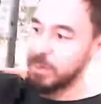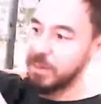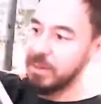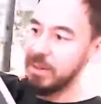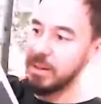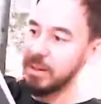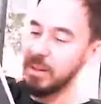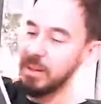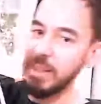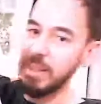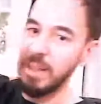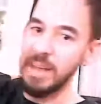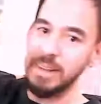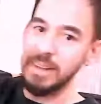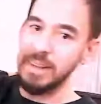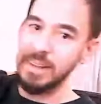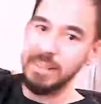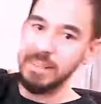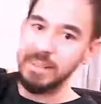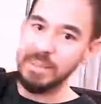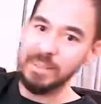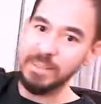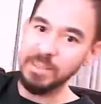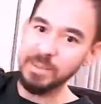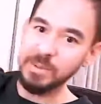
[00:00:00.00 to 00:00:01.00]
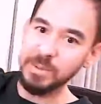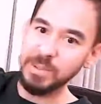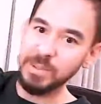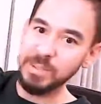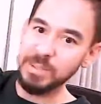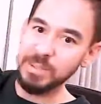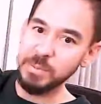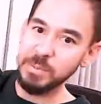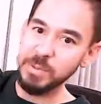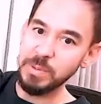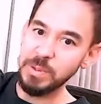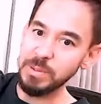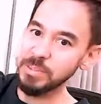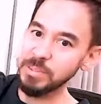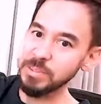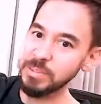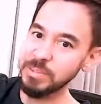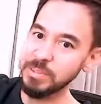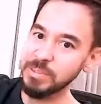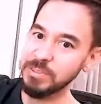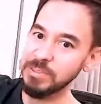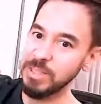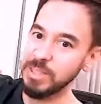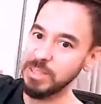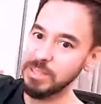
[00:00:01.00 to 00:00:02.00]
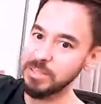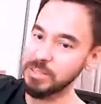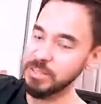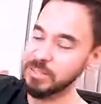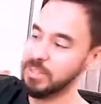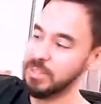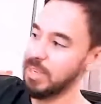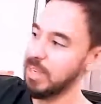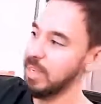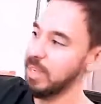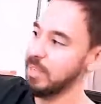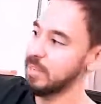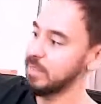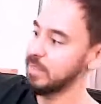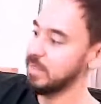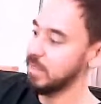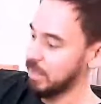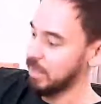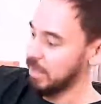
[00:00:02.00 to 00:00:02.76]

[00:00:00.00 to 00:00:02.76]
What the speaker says: did a lot of things with this poster of Chester's hands.